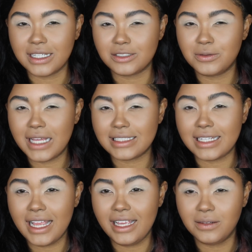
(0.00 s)
Like,
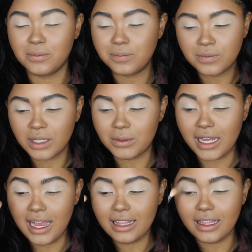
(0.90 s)
2008, when
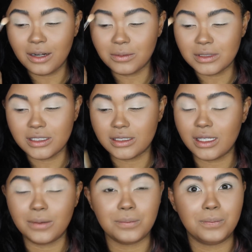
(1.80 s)
the highlighter was just,
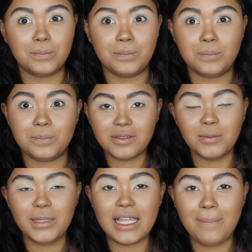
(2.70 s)
like,
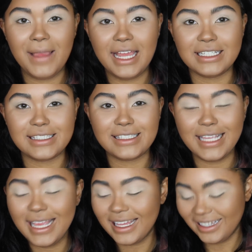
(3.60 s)
giving me that
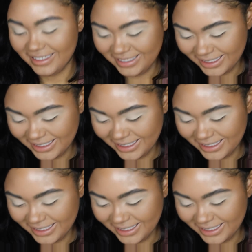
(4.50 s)
panacea.